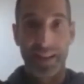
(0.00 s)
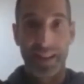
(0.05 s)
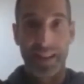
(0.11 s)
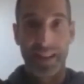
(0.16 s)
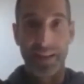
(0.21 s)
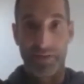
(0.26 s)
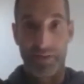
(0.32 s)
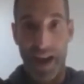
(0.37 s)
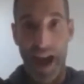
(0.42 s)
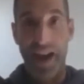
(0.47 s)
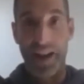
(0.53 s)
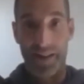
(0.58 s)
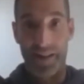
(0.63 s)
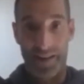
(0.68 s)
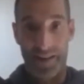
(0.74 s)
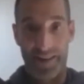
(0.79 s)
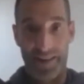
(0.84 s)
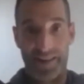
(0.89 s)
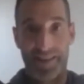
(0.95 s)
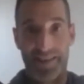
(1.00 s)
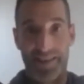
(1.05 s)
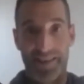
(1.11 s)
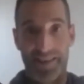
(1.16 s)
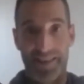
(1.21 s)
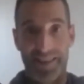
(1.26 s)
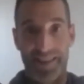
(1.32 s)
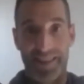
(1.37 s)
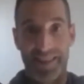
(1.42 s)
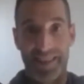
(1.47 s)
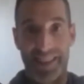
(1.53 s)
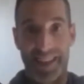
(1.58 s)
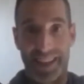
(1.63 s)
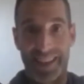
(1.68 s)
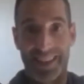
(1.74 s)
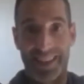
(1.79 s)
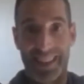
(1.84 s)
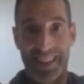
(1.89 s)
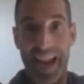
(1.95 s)
get fatter.
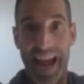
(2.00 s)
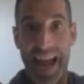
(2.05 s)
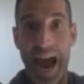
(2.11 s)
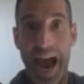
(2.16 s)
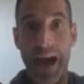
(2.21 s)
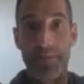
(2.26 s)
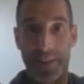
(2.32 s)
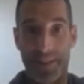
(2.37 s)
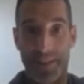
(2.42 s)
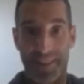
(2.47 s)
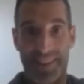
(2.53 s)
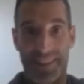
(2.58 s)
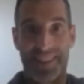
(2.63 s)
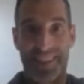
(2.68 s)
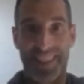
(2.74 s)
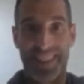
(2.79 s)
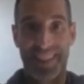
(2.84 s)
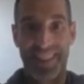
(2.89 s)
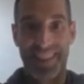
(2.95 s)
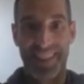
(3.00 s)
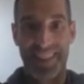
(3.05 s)
Like that happens.